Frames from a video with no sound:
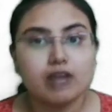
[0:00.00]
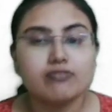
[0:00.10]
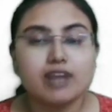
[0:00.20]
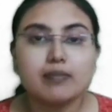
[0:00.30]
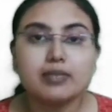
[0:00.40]

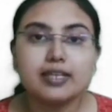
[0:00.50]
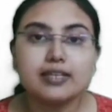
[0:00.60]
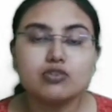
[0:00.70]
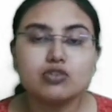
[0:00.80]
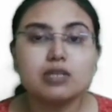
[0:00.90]
Family
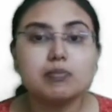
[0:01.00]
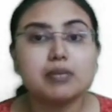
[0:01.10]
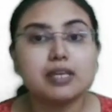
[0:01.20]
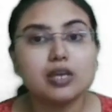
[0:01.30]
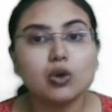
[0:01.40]
history
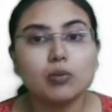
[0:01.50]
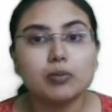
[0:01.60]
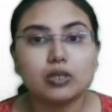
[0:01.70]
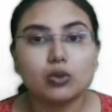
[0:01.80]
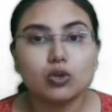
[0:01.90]
may or
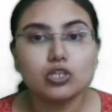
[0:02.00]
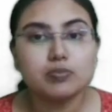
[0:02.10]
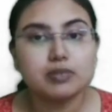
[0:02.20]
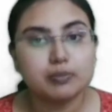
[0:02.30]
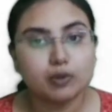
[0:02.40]
may not
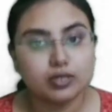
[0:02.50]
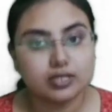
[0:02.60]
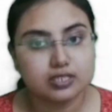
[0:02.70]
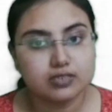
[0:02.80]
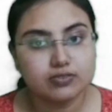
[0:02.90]
be
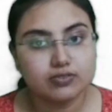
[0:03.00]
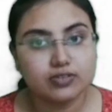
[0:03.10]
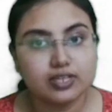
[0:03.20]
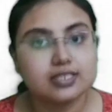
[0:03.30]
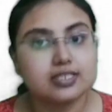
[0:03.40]
positive
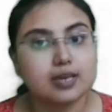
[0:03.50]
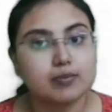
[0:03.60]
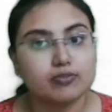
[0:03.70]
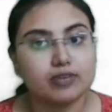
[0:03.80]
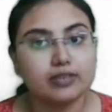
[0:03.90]
in
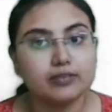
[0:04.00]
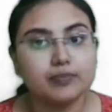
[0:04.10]
type 1,